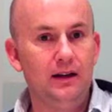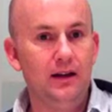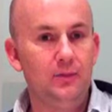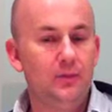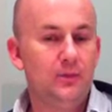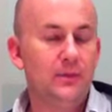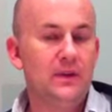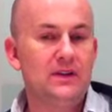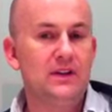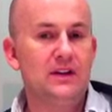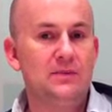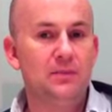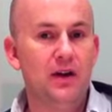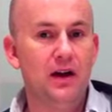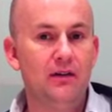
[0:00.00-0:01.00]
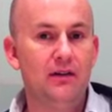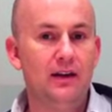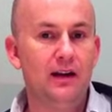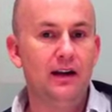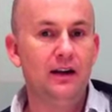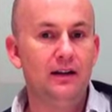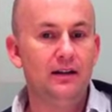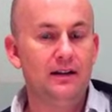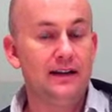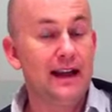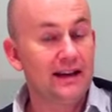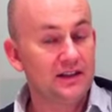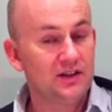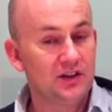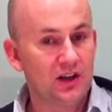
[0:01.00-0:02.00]
Yep, so it's part of the
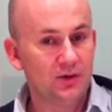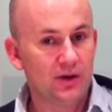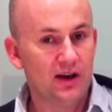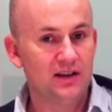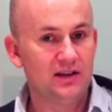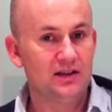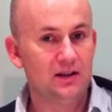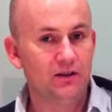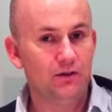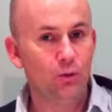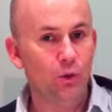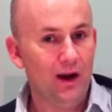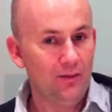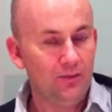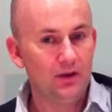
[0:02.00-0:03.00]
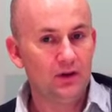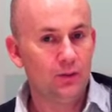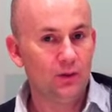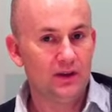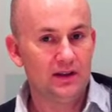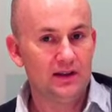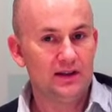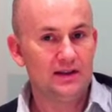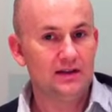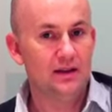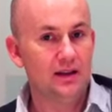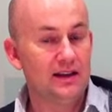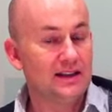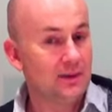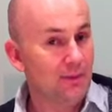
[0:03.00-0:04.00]
next generation of web, which is
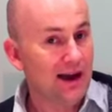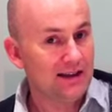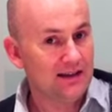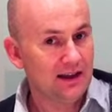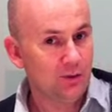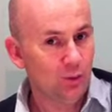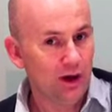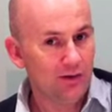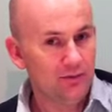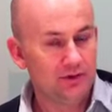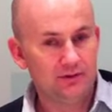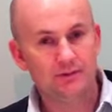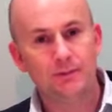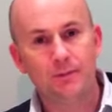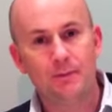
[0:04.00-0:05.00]
the semantic web.